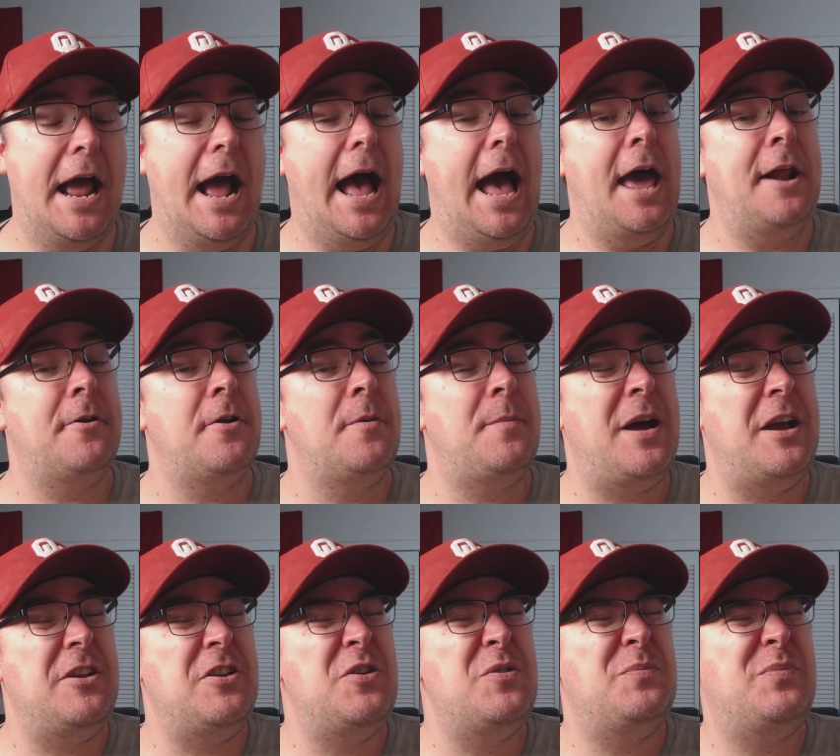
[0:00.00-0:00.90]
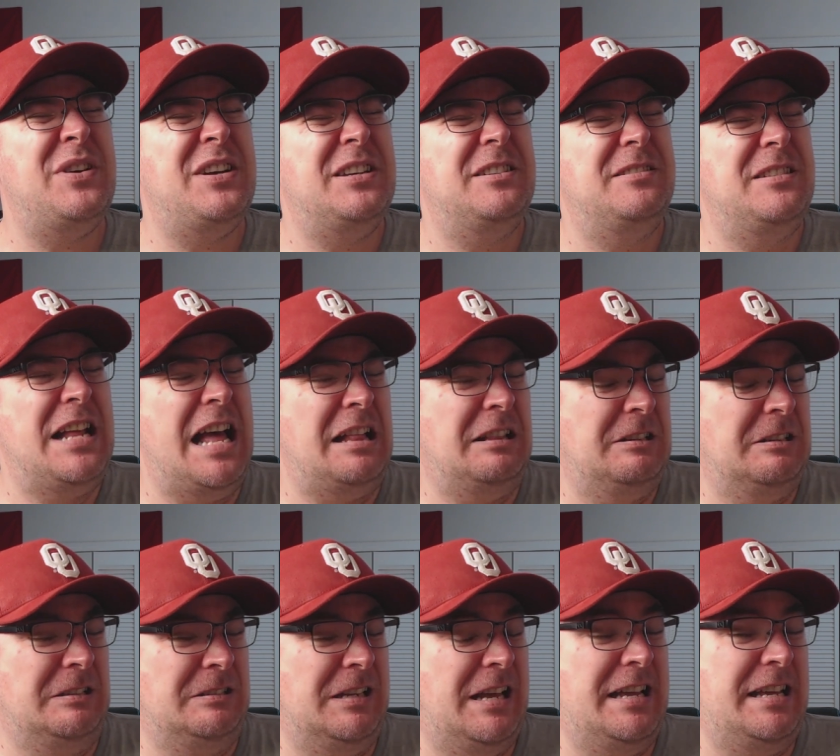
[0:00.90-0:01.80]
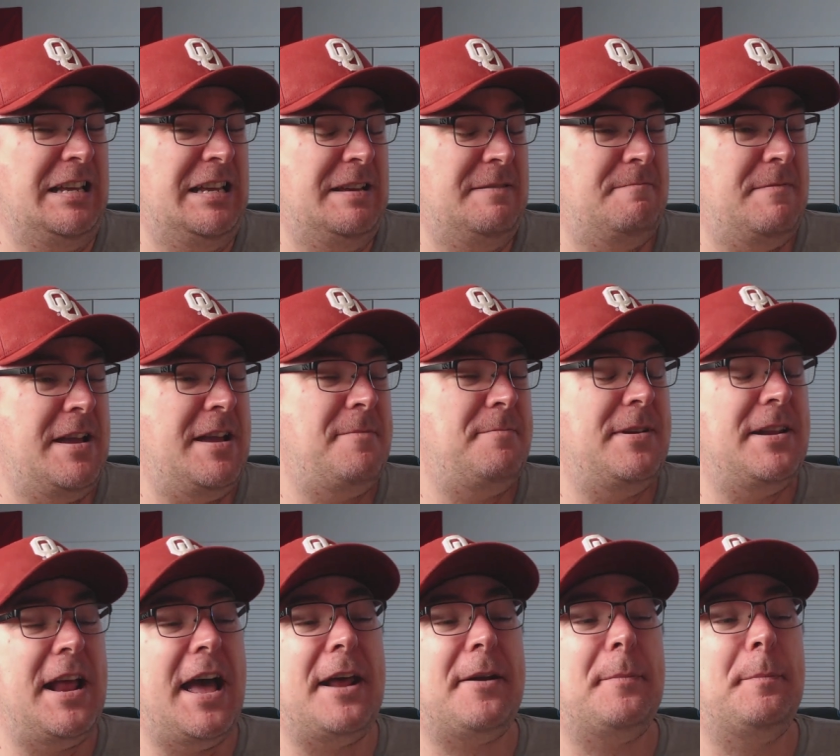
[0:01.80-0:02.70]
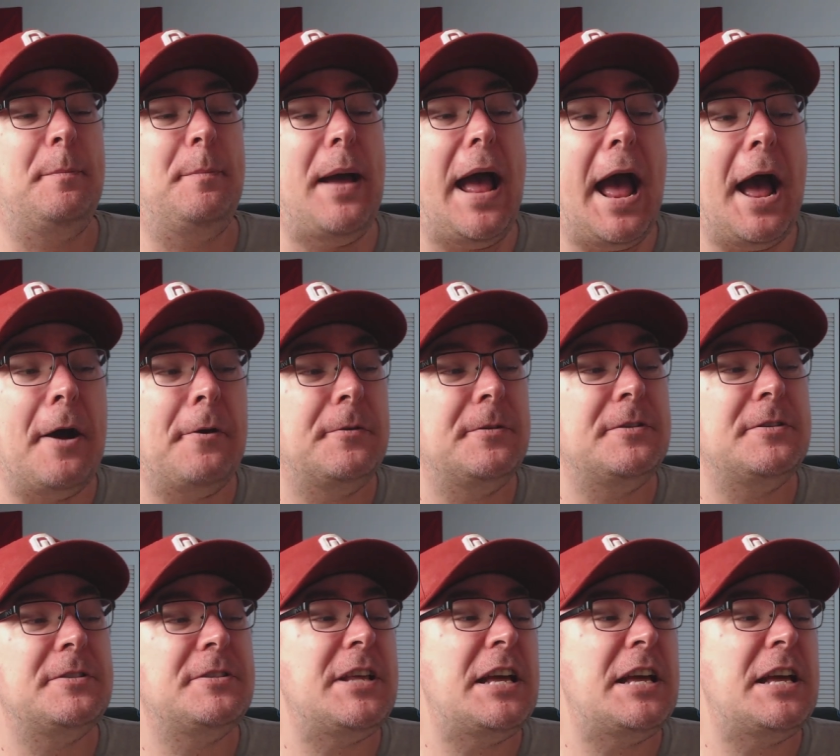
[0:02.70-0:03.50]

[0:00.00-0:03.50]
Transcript: I don't know about you, but that looked like he may have been out of bounds.